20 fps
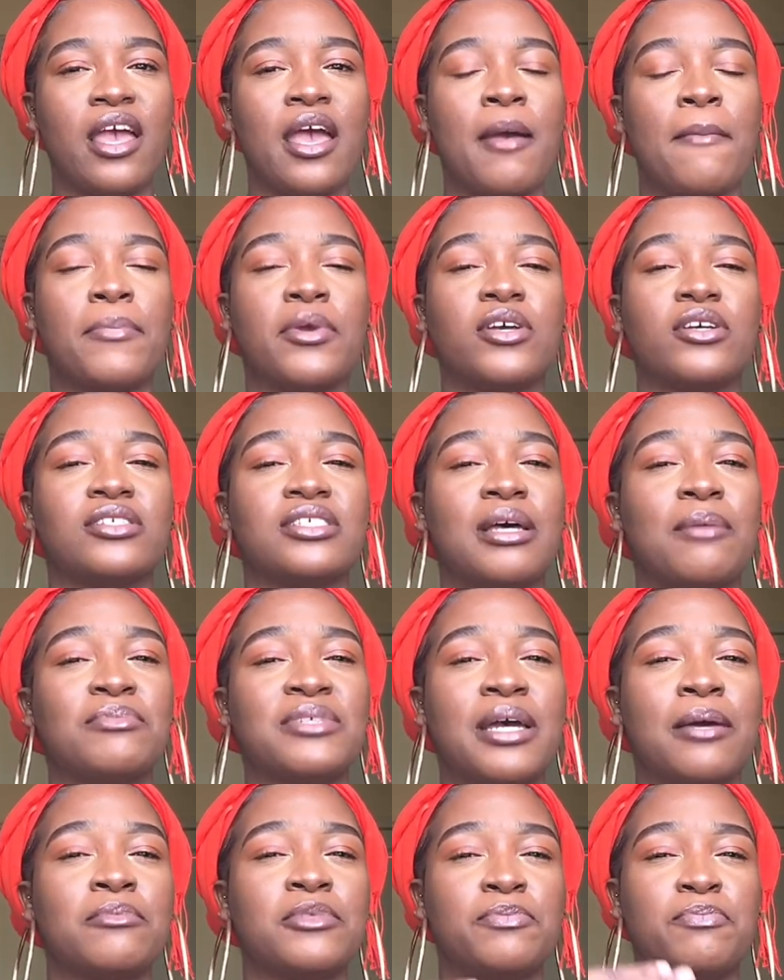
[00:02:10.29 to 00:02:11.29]
Because
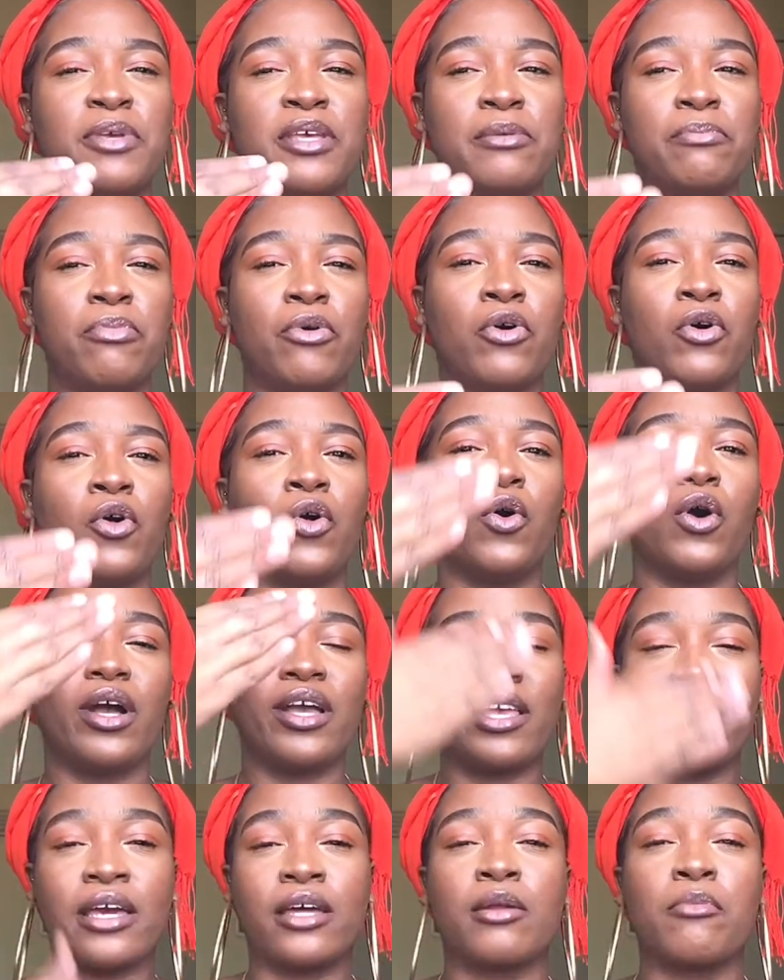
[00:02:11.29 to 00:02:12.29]
sometimes people
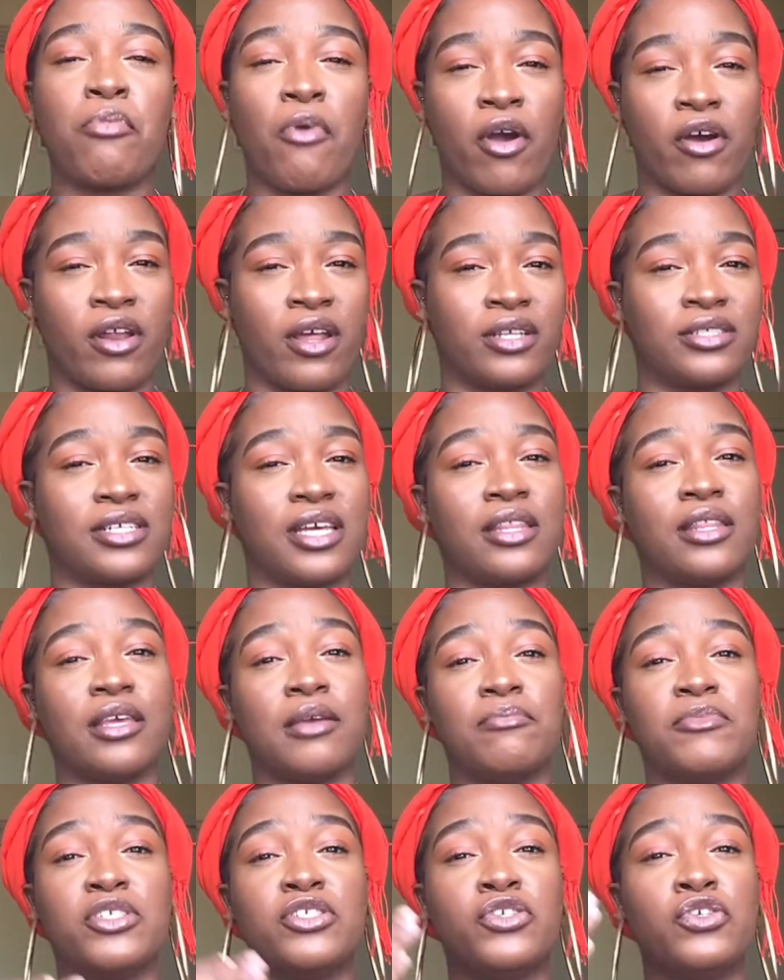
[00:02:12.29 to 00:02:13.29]
get a product and they
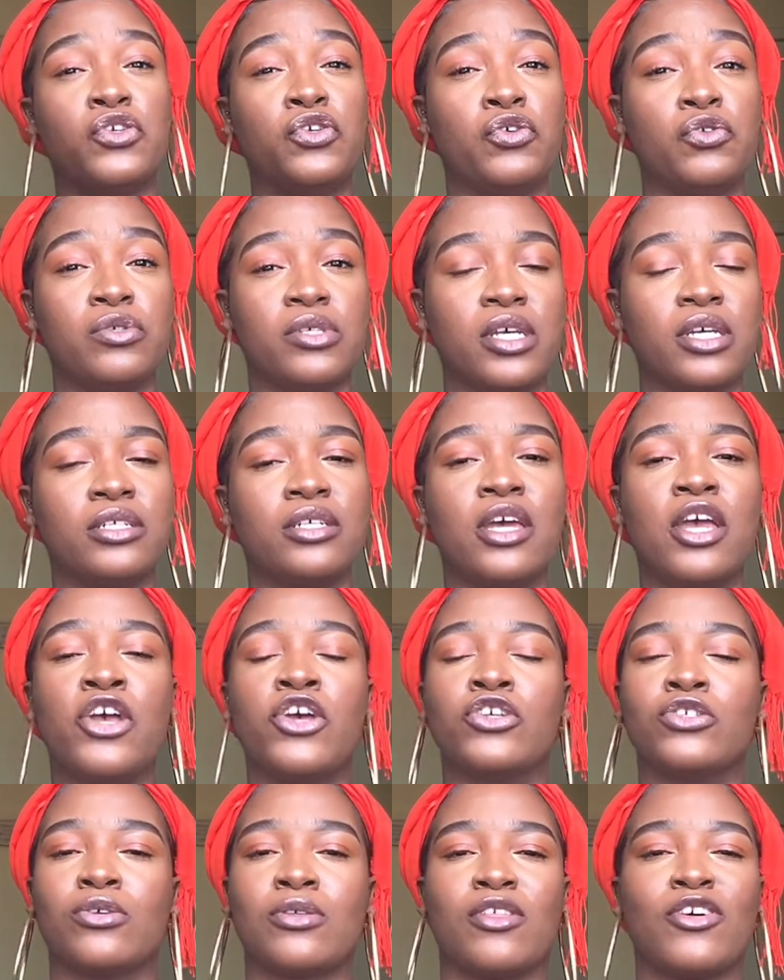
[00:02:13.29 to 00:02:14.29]
misuse it,
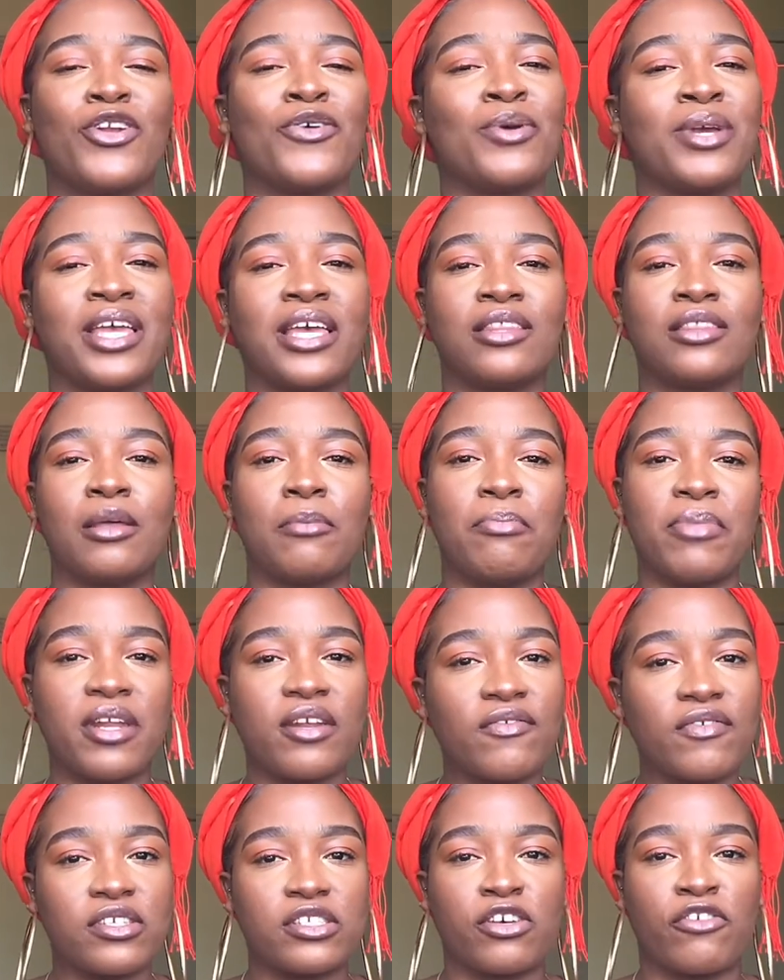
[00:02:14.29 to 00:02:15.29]
so they don't get the
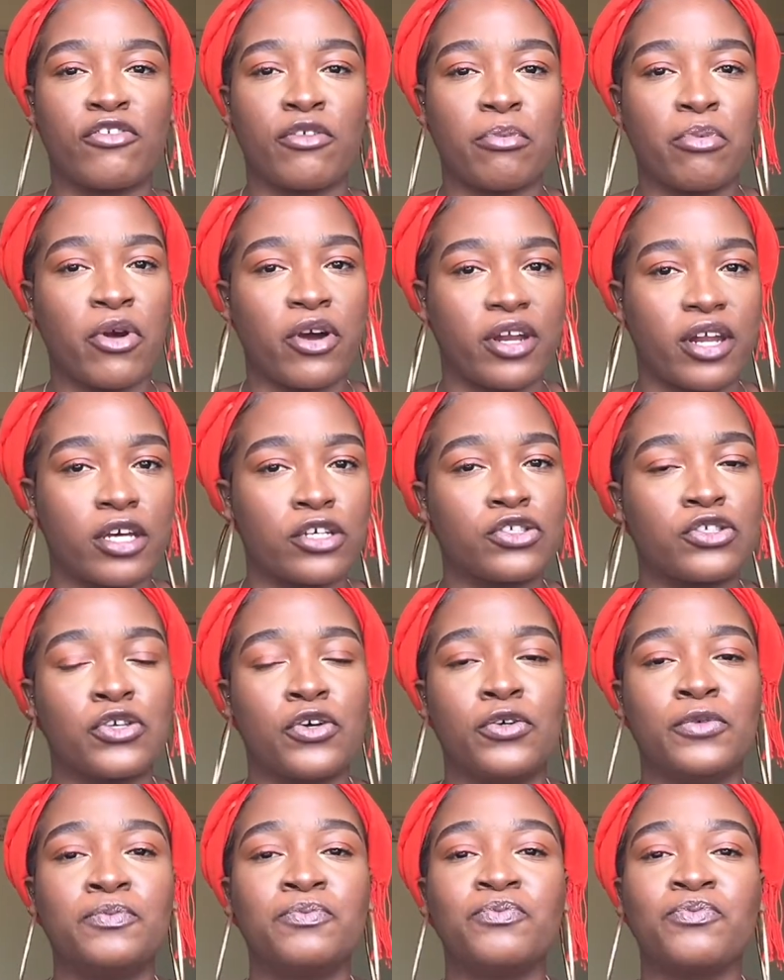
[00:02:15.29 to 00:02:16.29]
benefits of the product.
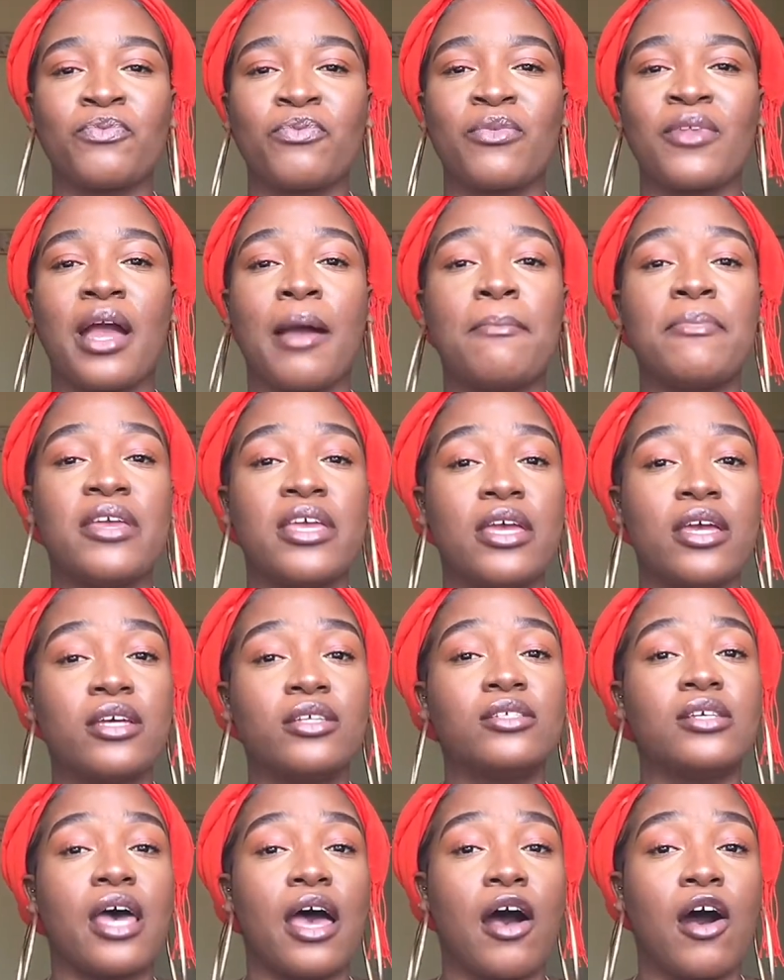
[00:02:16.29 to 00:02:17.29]
So I'm here
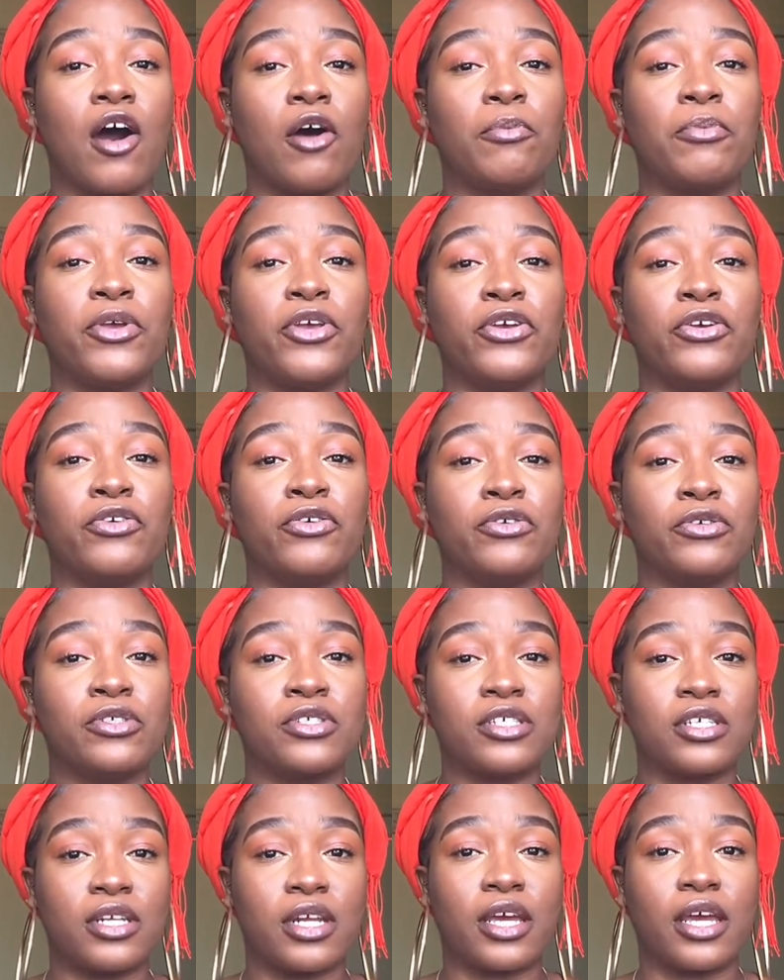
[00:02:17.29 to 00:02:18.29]
to help you
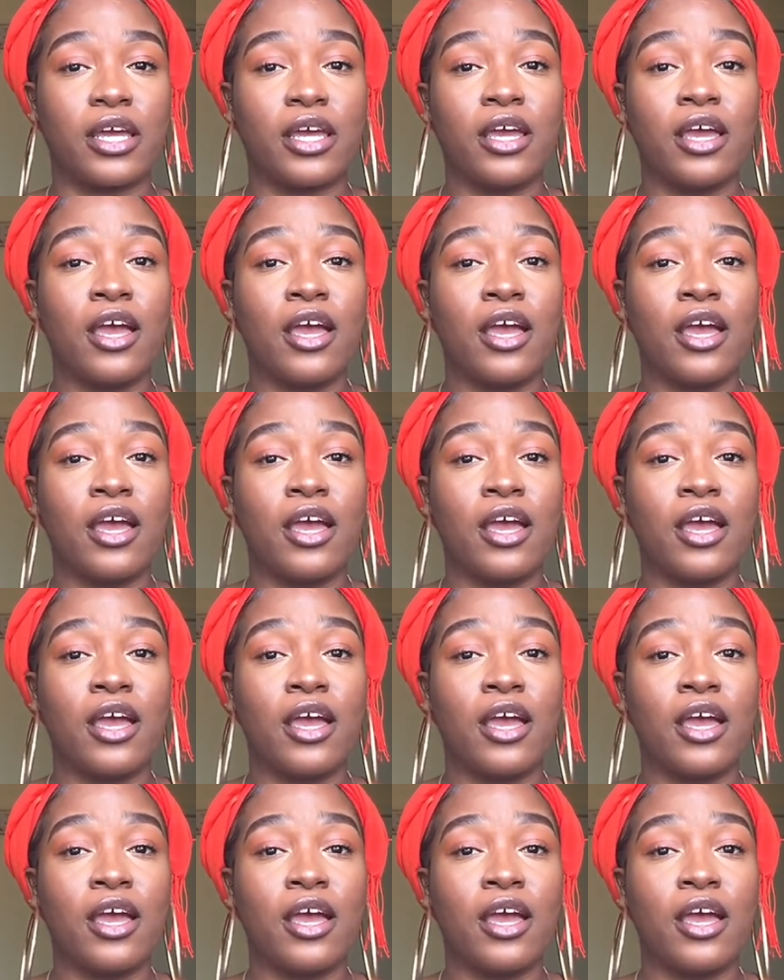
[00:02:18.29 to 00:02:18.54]
today.